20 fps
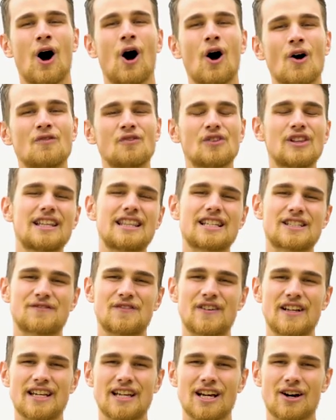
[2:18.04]
Hopefully this
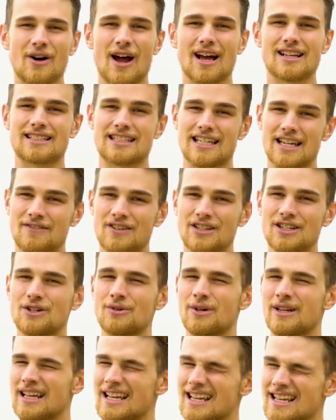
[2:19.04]
video has given
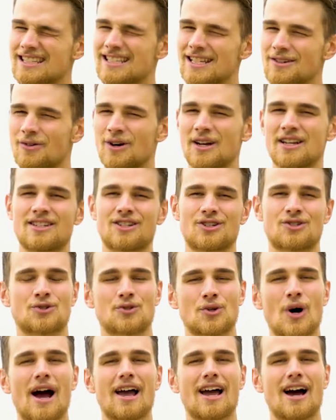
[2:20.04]
you an easy win to
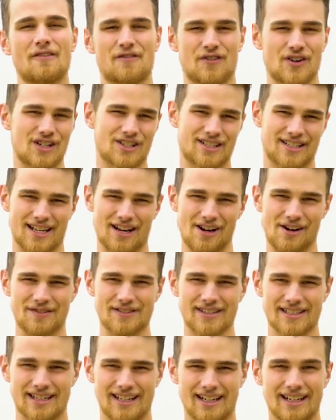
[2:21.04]
try out for
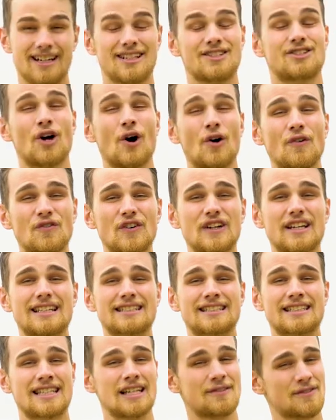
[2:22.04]
yourselves. Don't
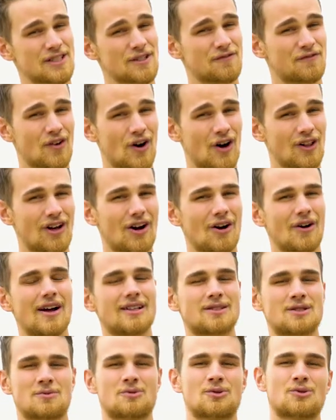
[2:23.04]
forget to give us a follow
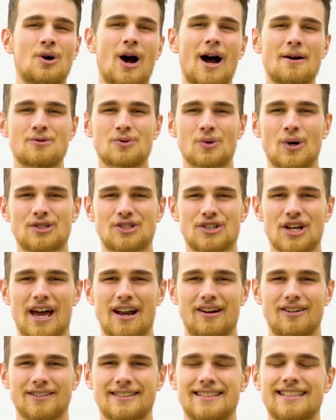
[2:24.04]
and subscribe to our
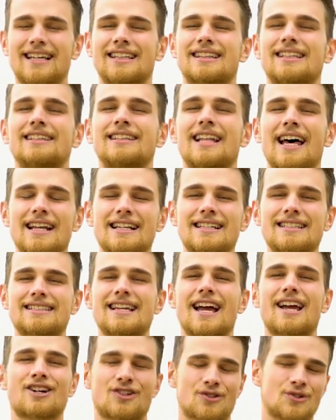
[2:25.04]
channel to get the
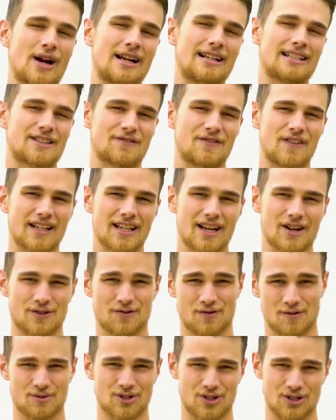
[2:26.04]
latest and greatest
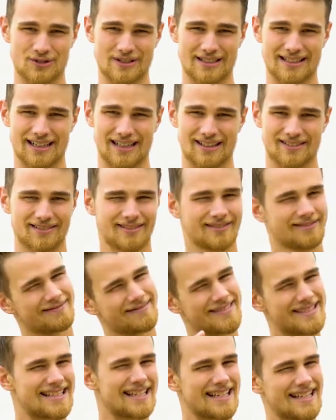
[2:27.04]
videos from ShootStar.
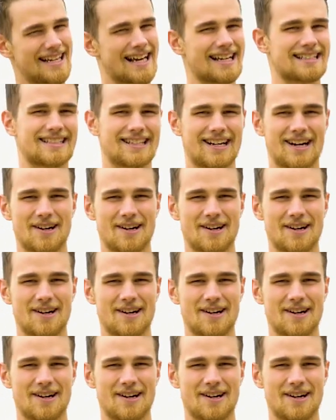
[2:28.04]
See you next